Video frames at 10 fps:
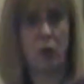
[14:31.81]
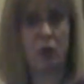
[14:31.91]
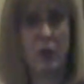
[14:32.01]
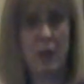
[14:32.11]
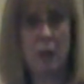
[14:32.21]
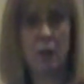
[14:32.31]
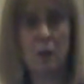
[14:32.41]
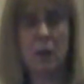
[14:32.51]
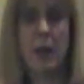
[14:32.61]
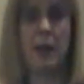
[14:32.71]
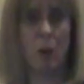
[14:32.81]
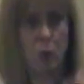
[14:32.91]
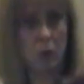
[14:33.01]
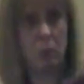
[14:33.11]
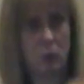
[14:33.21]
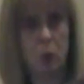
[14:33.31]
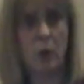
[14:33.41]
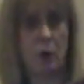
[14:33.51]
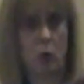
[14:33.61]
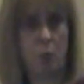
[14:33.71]
to see, and I will
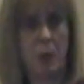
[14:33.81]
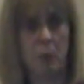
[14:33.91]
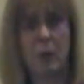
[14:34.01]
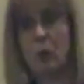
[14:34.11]
Google those people.